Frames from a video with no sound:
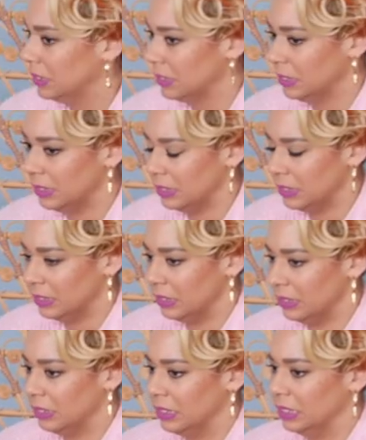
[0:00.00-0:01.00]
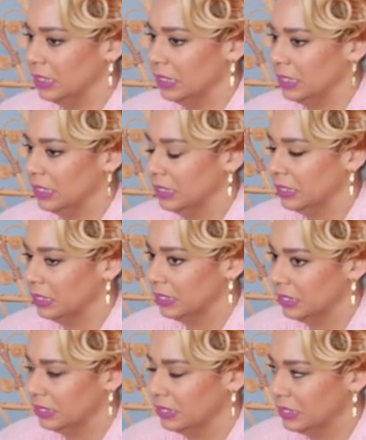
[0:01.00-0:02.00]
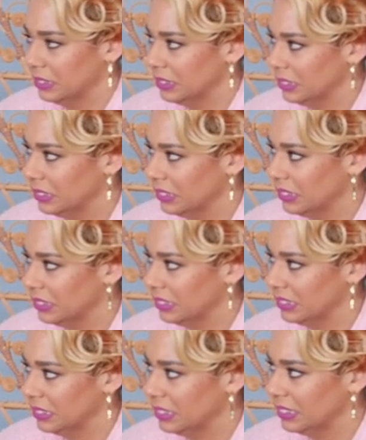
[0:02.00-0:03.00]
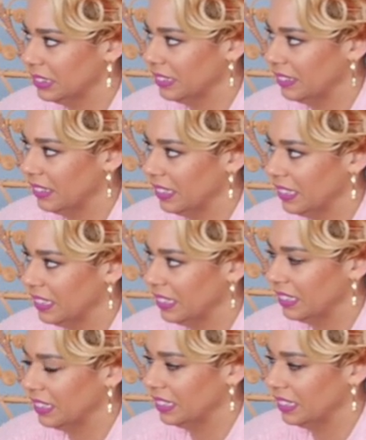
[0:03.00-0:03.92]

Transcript: (not speaking)